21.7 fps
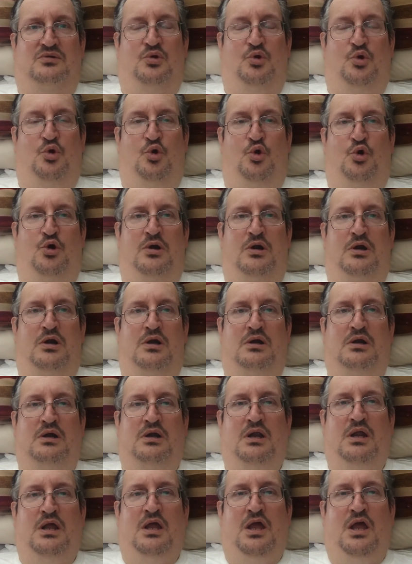or
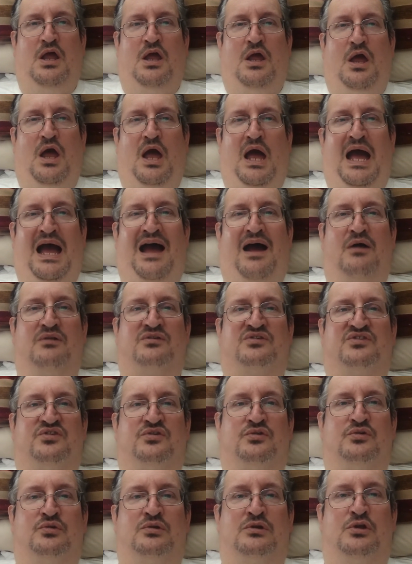how
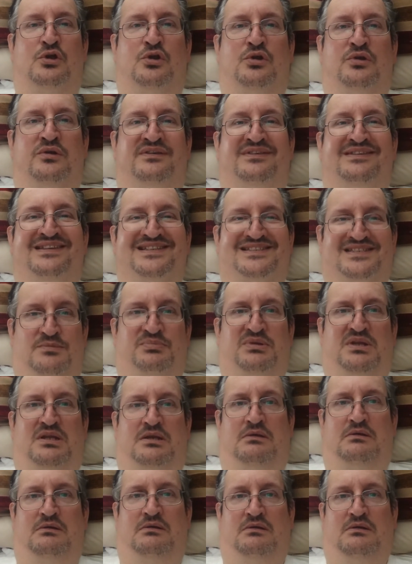to learn
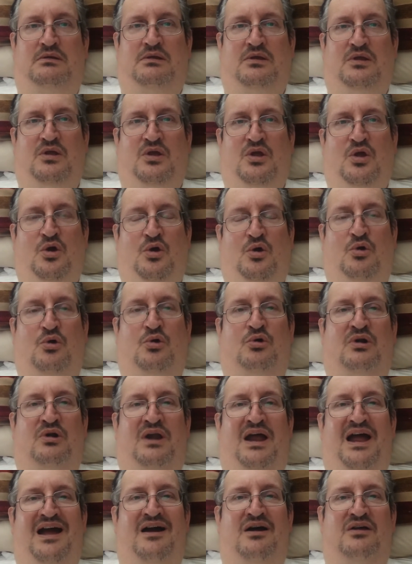discipline or
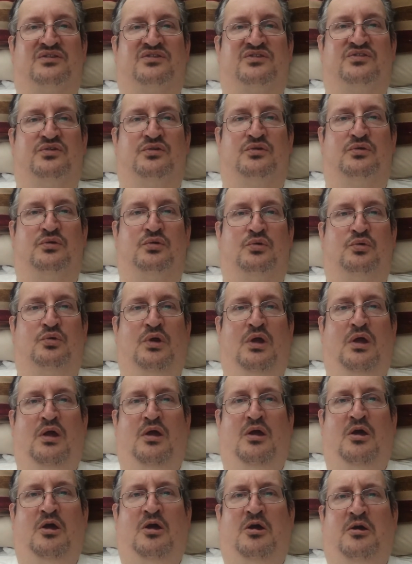how to
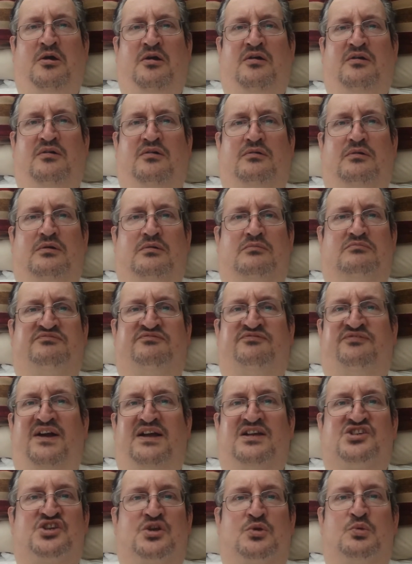
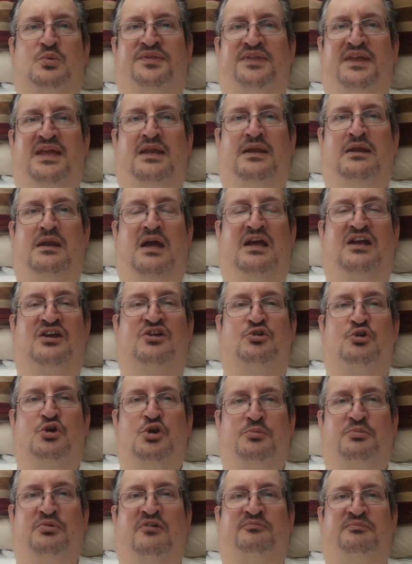function within a
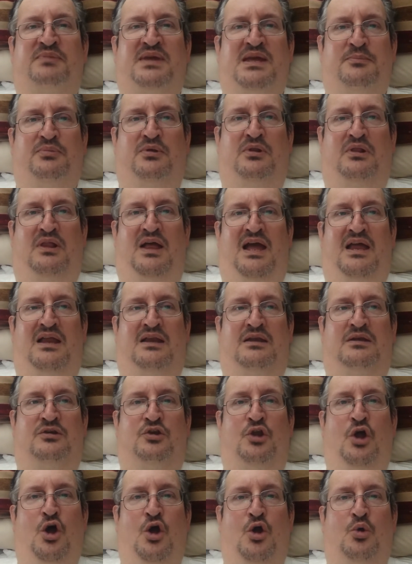group of people and
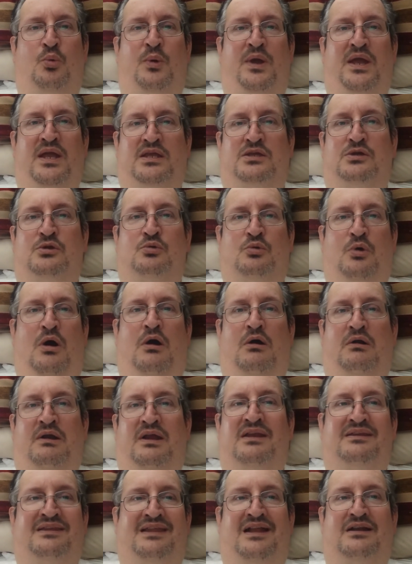know where you are
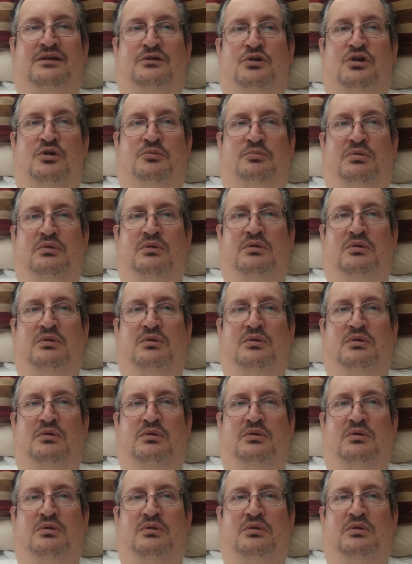in that group.